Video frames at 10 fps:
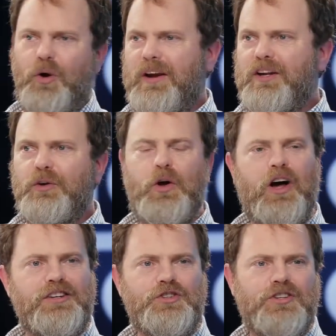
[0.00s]
going into an
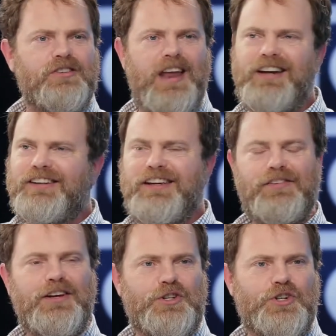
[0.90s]
audition, not
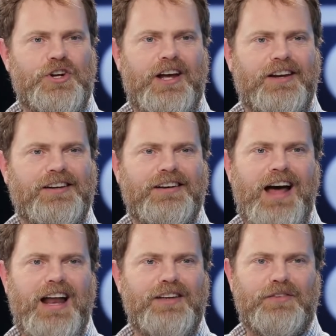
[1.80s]
giving a shit and
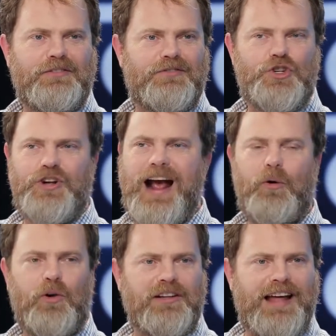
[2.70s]
not even
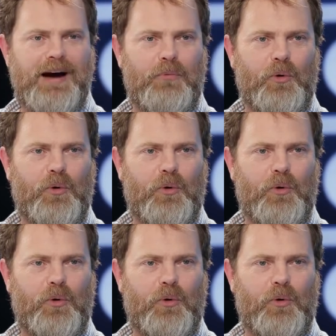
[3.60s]
showering that